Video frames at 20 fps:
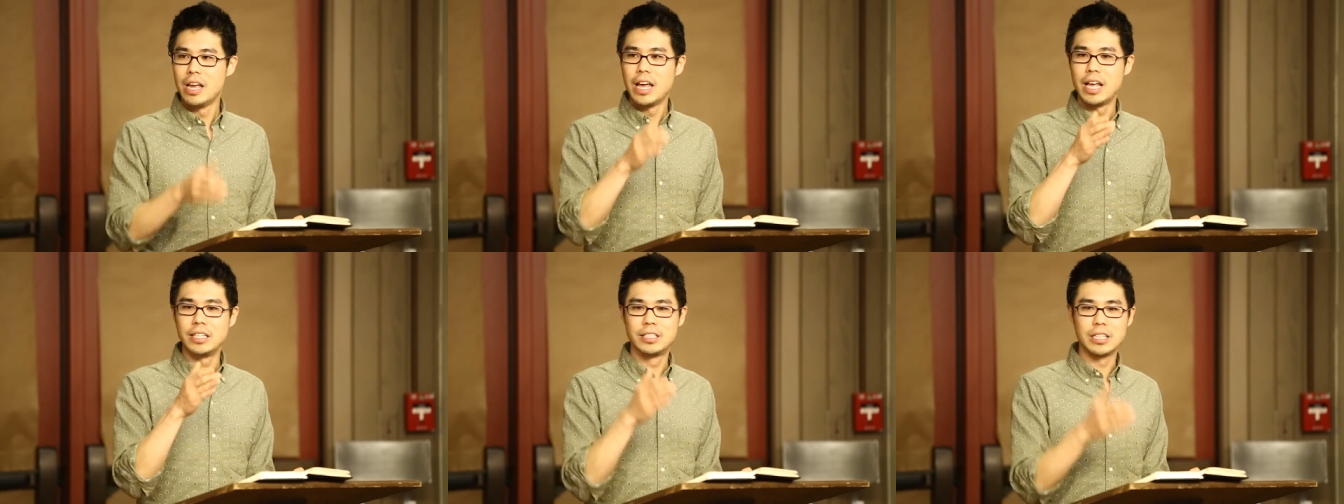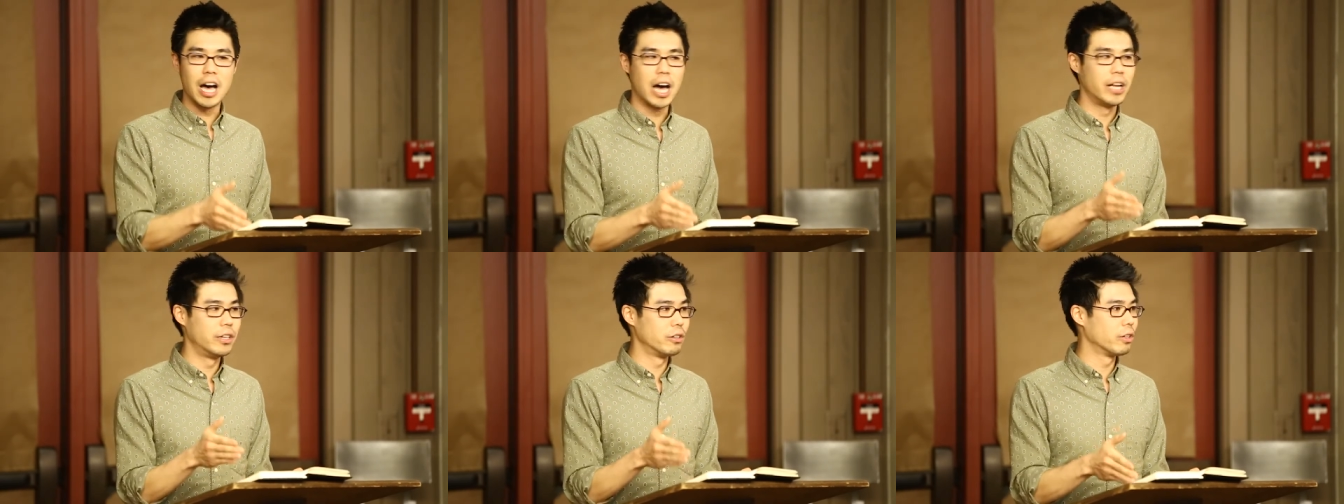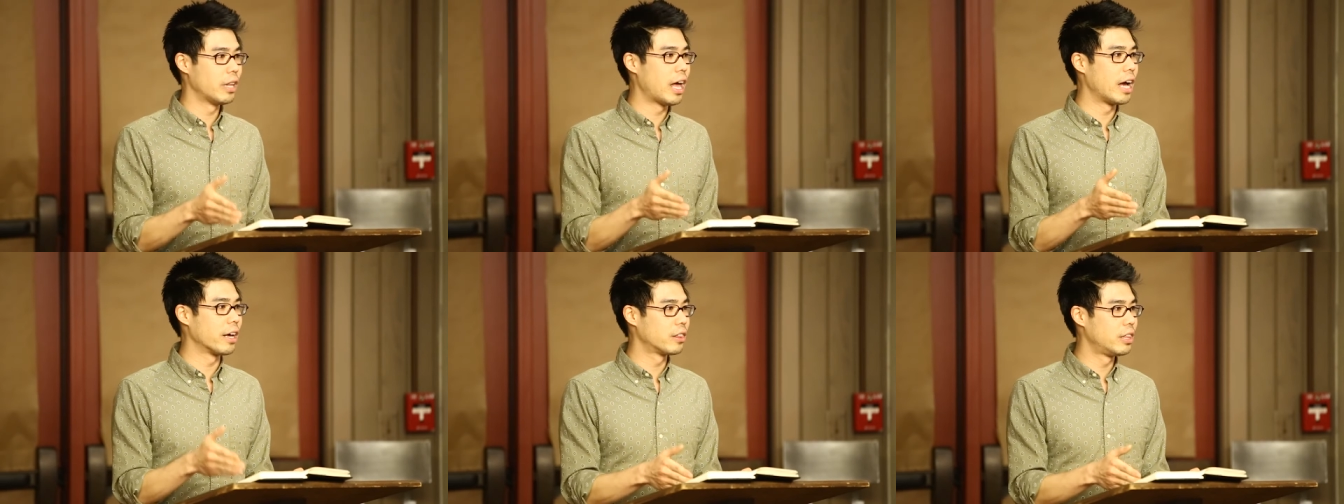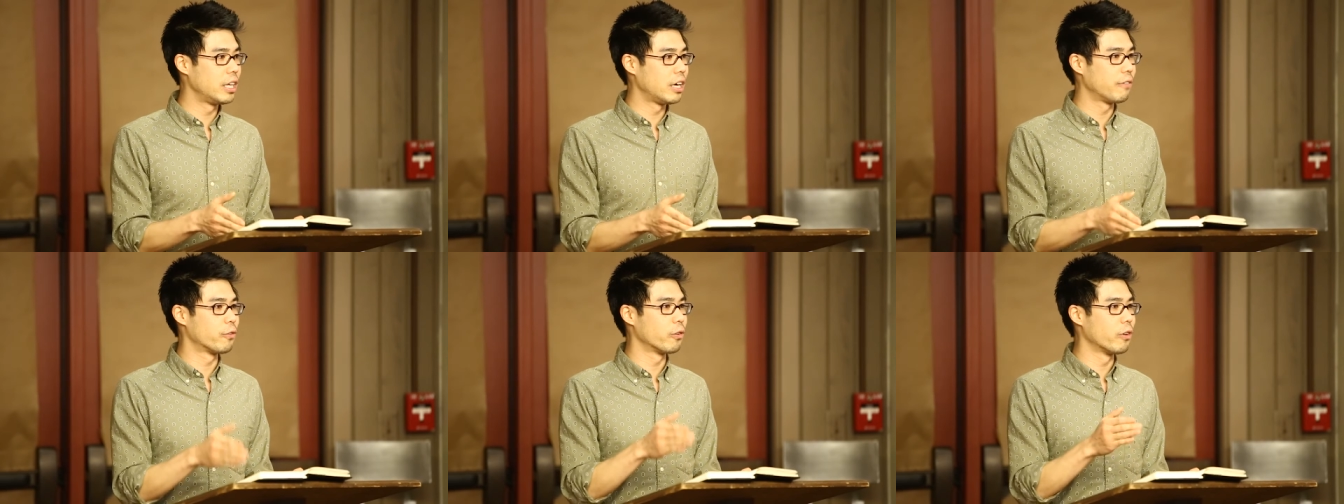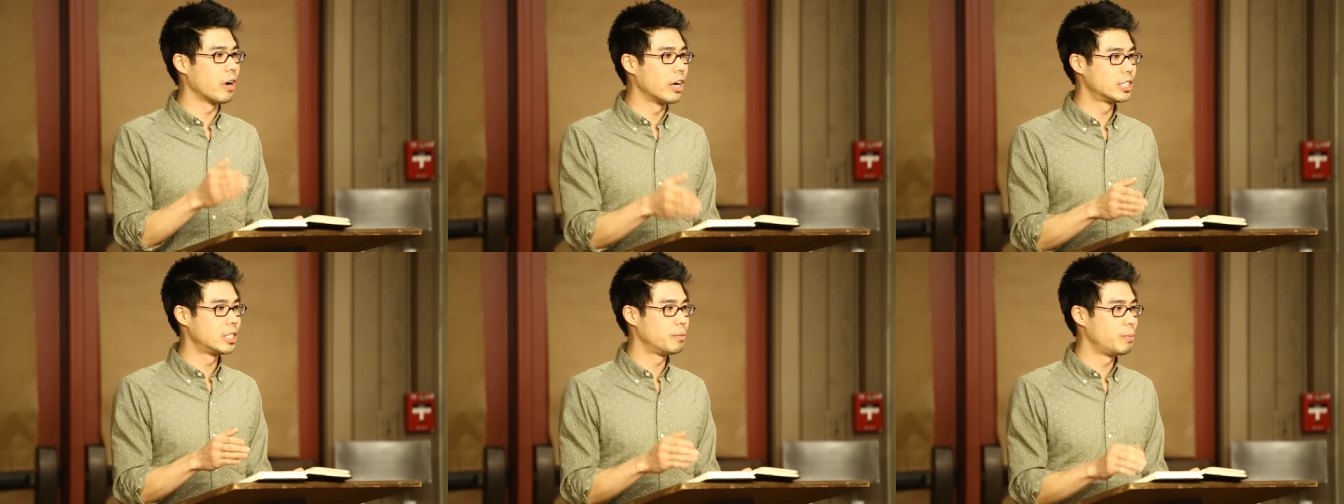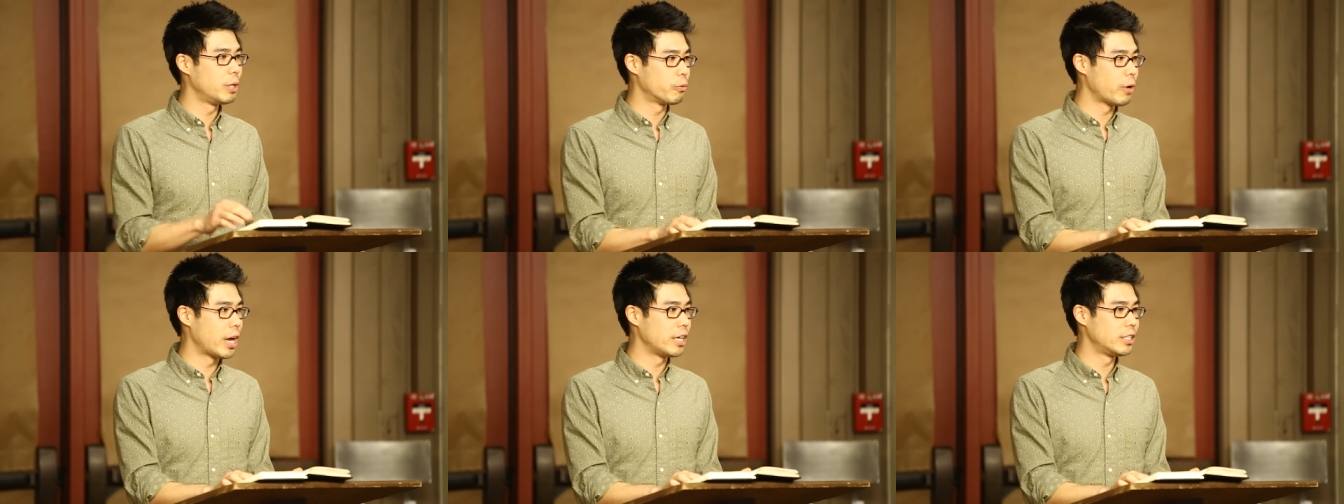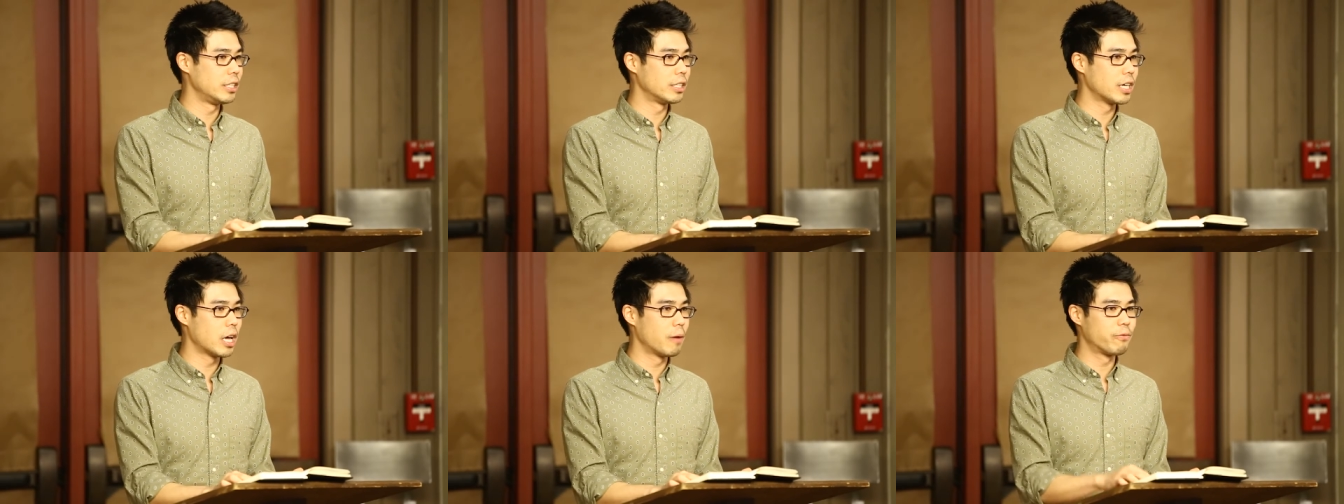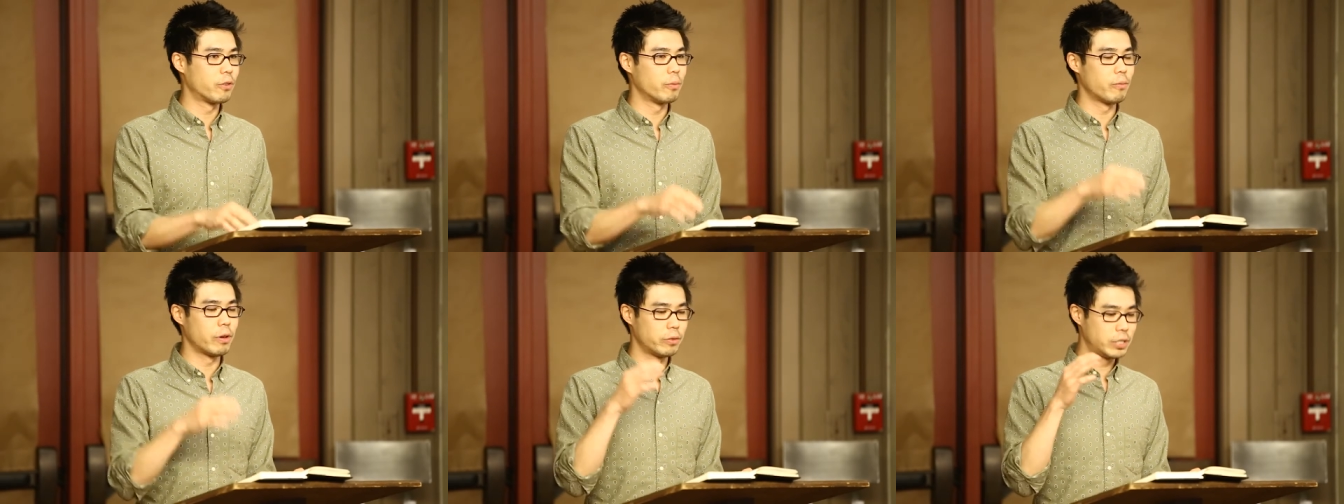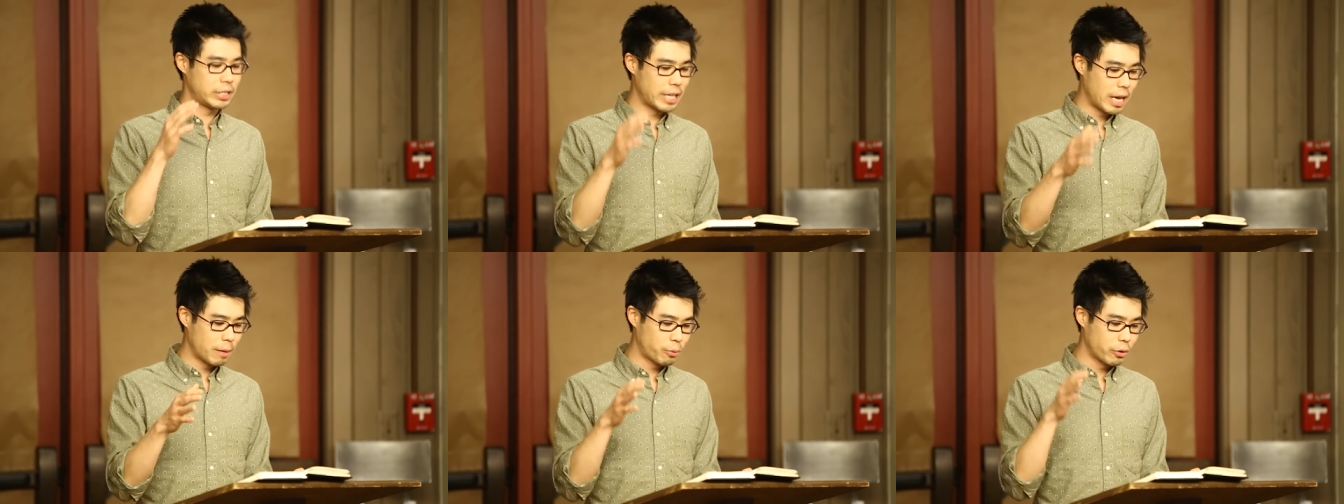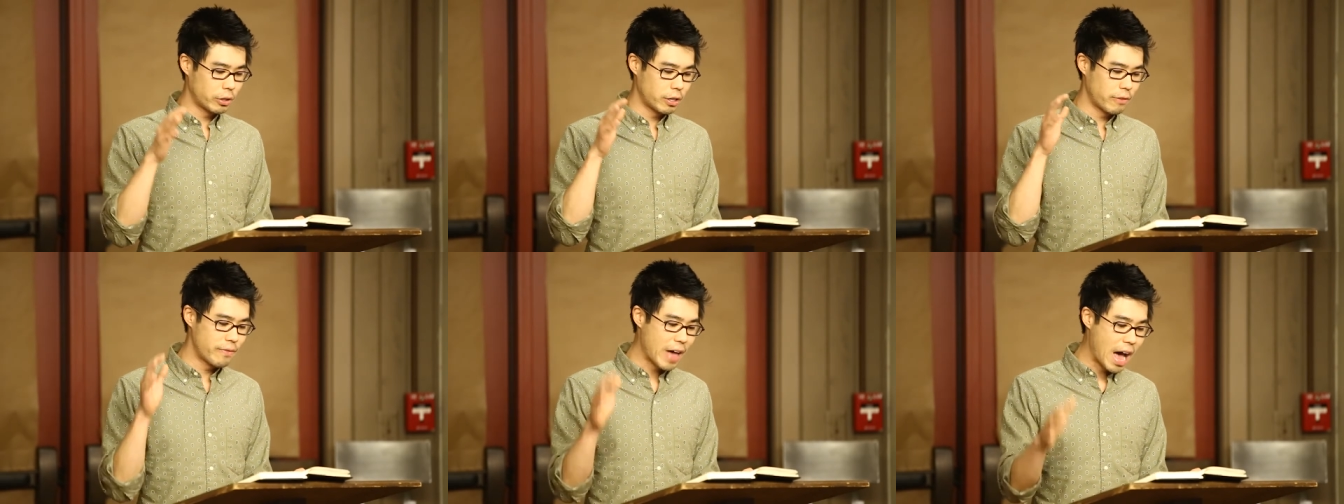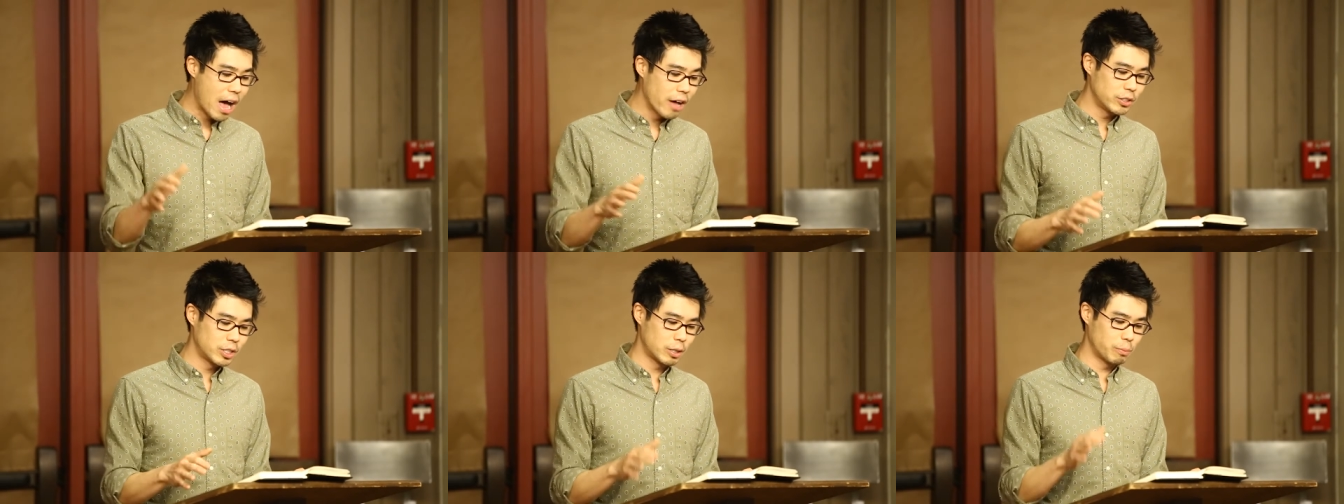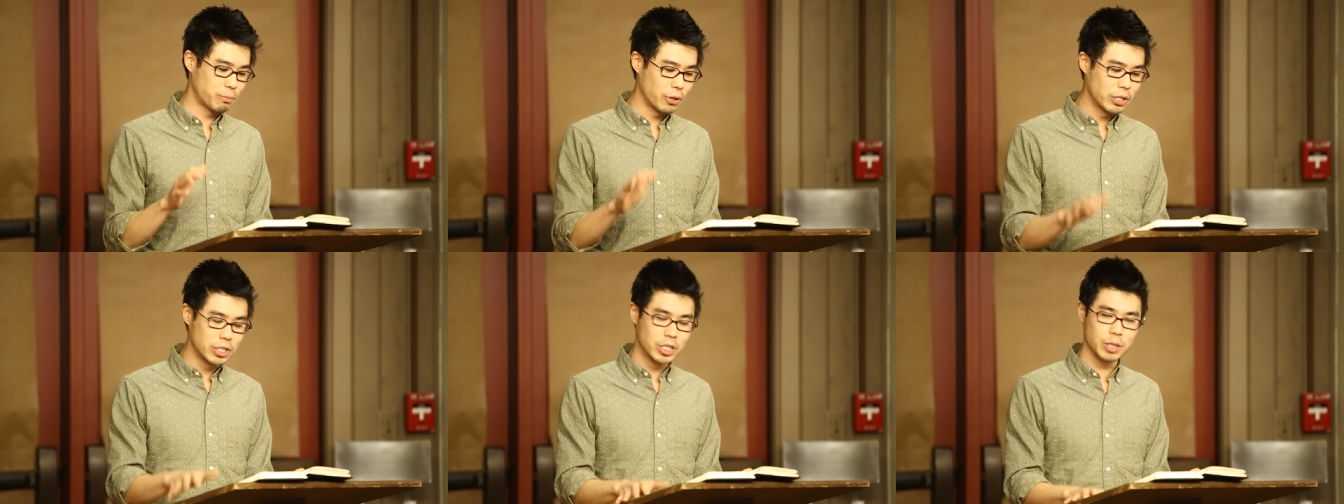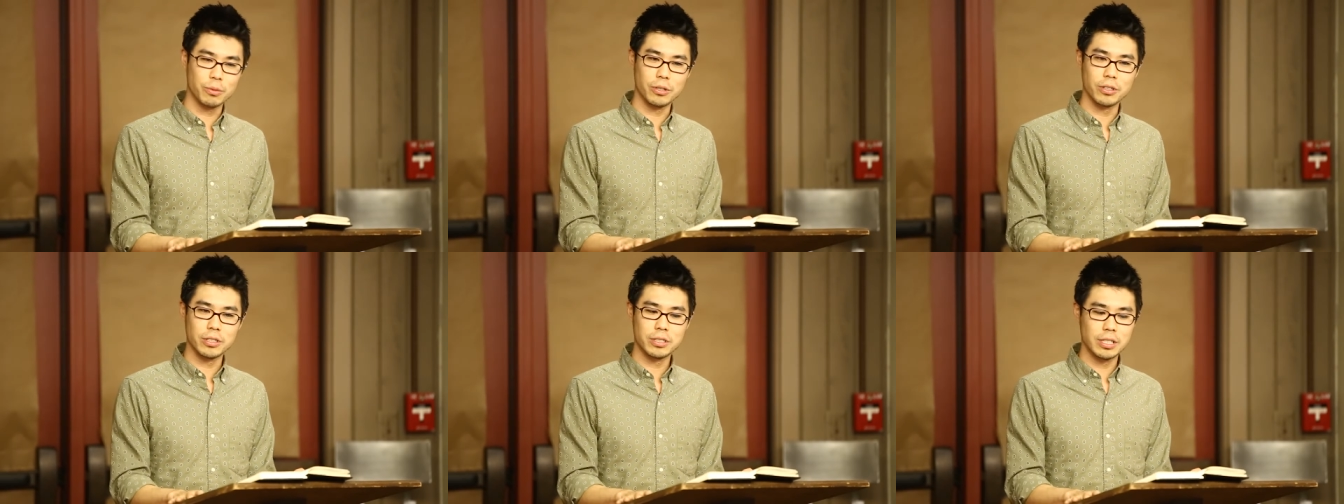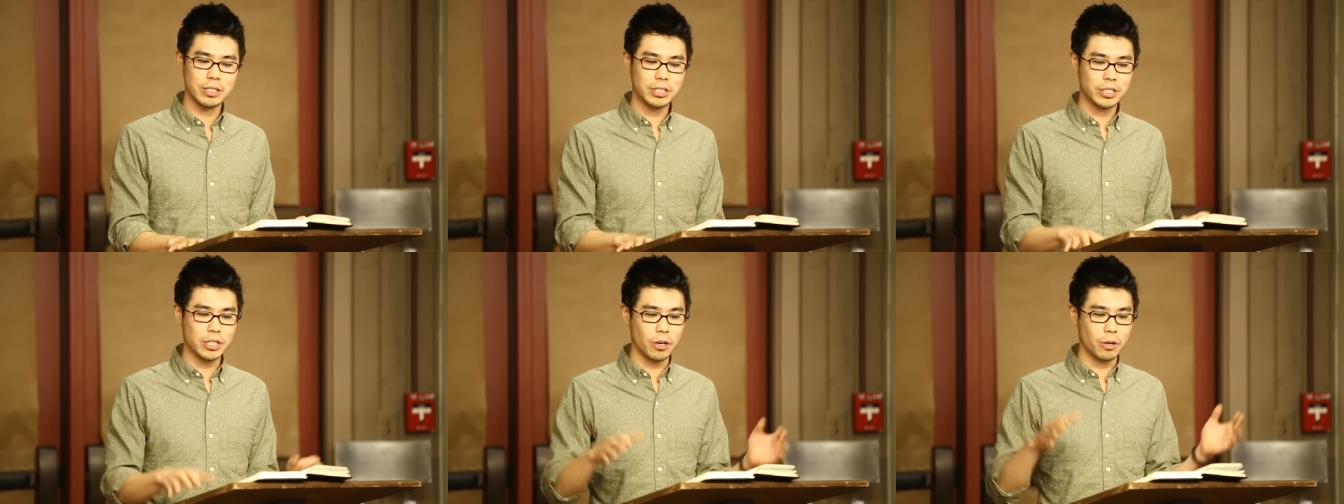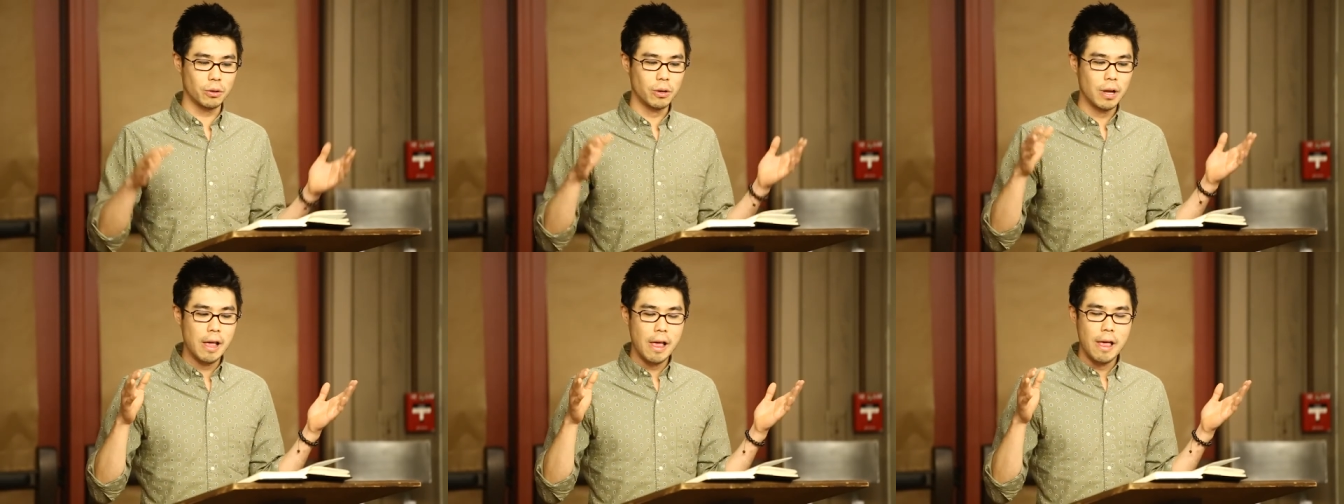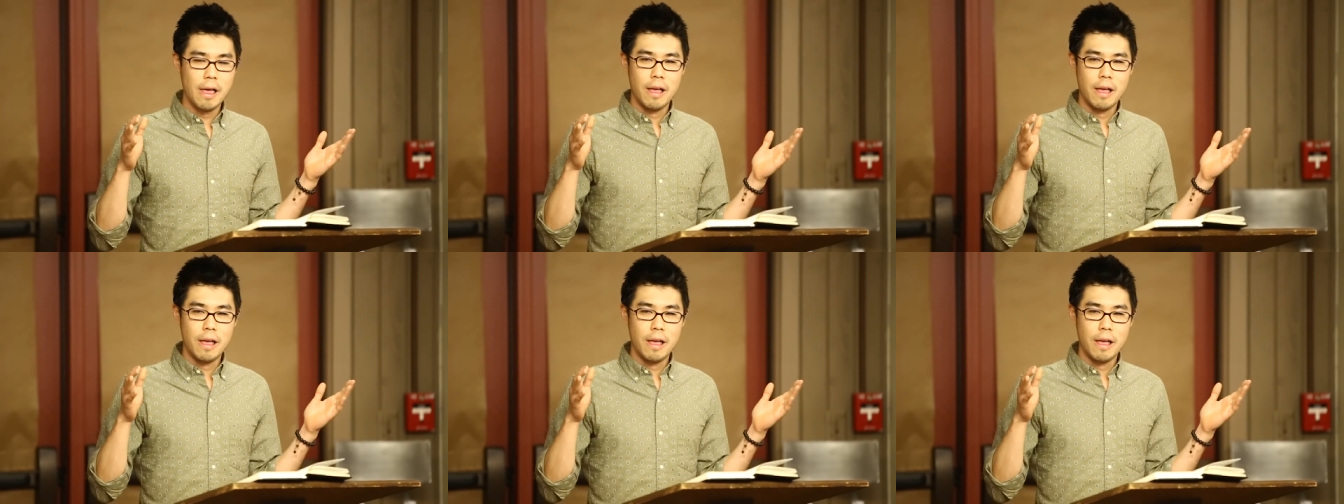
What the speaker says: is the underlying thing for us to be raising up from a standpoint of values and principles. And so,